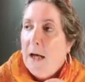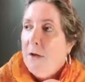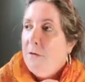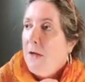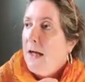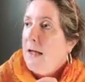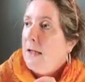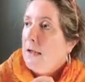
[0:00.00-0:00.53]

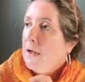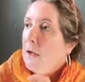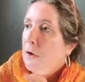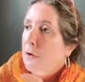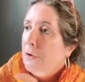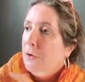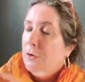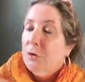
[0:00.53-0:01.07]
They
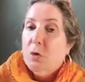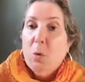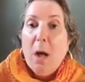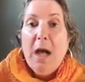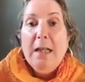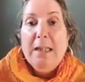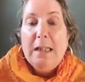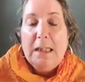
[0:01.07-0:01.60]
include
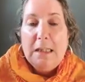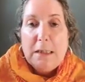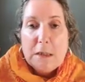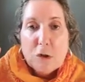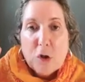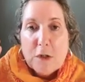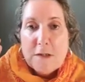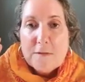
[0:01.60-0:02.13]
Kuan Yin, the
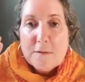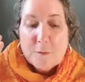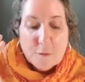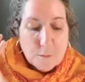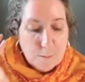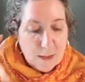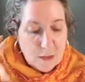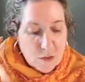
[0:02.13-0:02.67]
goddess of
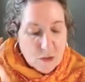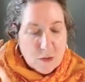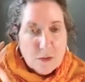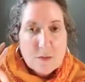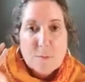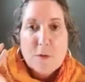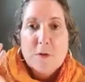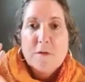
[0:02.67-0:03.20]
compassion
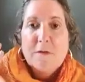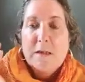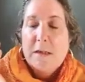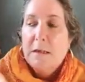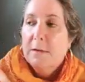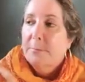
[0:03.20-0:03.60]
and mercy.